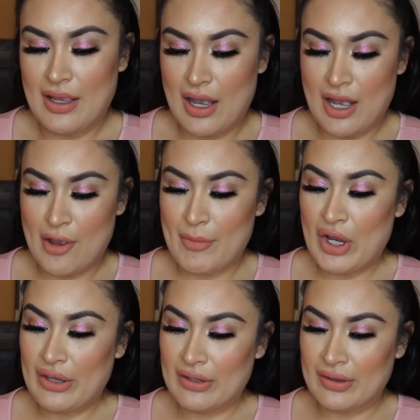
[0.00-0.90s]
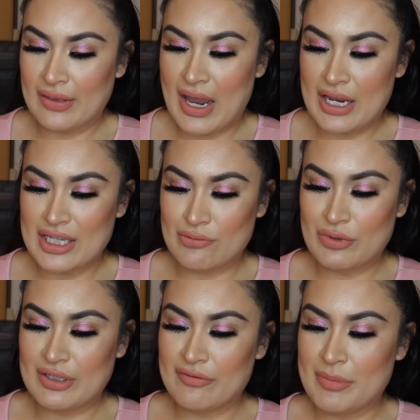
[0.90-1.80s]
Other than that, it
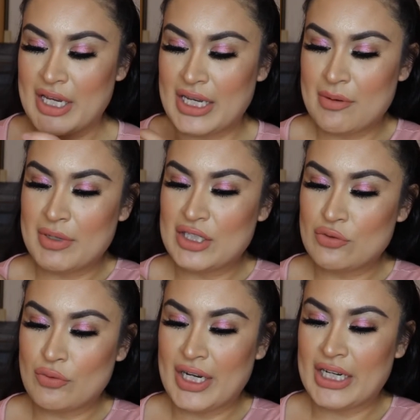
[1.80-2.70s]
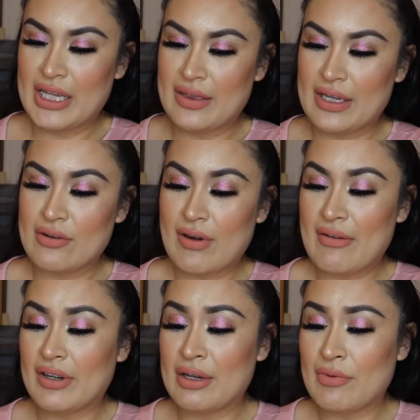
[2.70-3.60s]
would have been between the
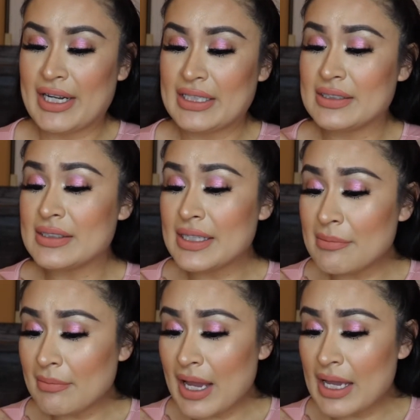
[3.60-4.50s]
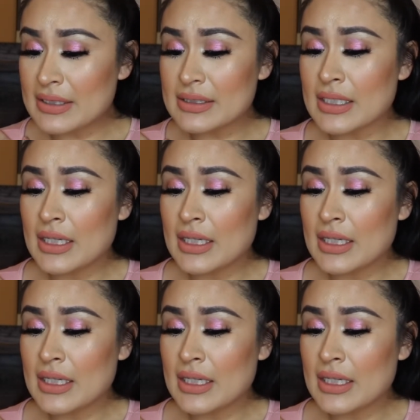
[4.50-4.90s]
gravity weighted sleep mask,